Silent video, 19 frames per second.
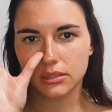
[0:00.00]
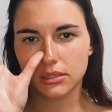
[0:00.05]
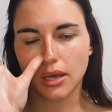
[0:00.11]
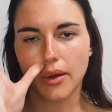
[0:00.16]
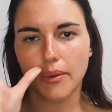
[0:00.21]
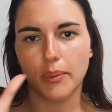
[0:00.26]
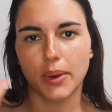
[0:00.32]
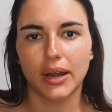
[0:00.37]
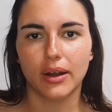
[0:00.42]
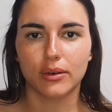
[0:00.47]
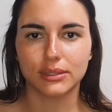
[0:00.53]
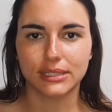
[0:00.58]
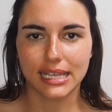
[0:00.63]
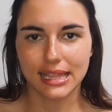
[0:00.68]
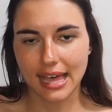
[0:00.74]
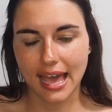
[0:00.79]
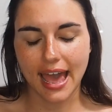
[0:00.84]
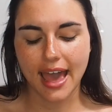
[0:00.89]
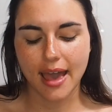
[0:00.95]
So when I was
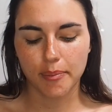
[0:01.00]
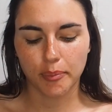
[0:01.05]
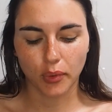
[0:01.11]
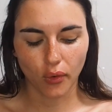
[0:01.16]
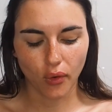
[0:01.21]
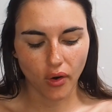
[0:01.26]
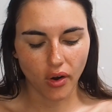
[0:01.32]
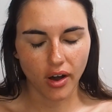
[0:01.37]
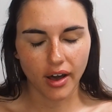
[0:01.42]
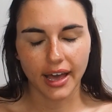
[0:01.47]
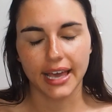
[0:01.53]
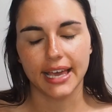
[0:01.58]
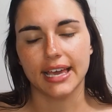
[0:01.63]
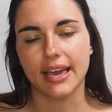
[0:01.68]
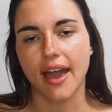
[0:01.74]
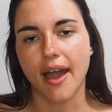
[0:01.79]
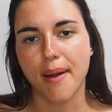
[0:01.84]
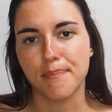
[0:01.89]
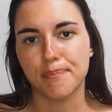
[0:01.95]
at the airport,
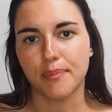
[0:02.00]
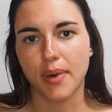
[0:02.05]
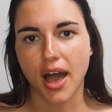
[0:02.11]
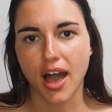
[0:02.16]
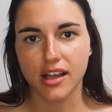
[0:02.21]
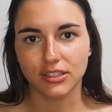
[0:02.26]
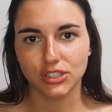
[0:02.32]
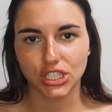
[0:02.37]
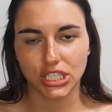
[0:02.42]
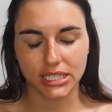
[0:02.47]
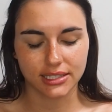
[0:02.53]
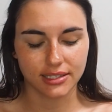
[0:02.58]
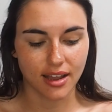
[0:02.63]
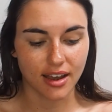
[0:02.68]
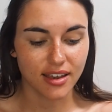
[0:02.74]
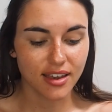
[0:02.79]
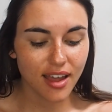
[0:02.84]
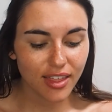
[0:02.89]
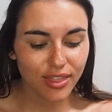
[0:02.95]
I purchased
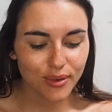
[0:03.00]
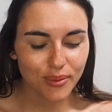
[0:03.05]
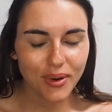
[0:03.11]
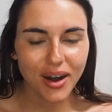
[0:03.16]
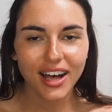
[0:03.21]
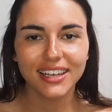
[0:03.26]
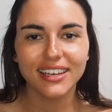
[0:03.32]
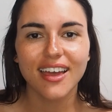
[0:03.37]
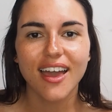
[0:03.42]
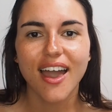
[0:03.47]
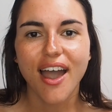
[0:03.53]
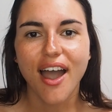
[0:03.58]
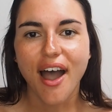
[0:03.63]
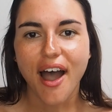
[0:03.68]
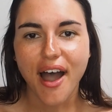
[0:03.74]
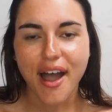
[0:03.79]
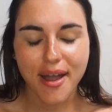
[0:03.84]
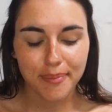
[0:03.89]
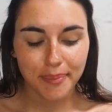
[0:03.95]
another one,
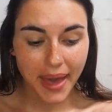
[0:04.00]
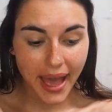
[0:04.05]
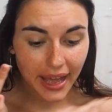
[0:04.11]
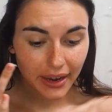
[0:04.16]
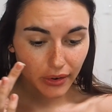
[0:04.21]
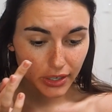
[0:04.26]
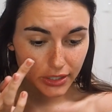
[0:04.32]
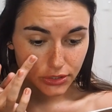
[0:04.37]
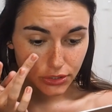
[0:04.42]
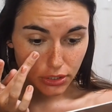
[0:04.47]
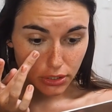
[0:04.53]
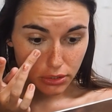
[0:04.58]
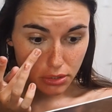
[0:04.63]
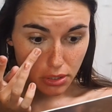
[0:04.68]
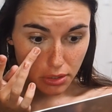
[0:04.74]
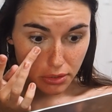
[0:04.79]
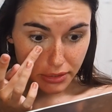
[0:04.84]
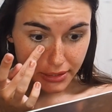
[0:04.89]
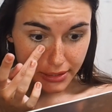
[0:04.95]
and I just
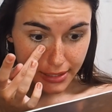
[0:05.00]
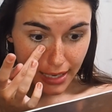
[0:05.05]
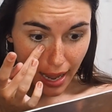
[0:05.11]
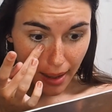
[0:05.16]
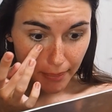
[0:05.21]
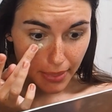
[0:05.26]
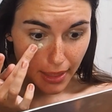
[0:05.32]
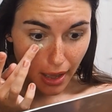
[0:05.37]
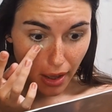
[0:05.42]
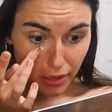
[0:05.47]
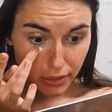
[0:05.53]
dab that.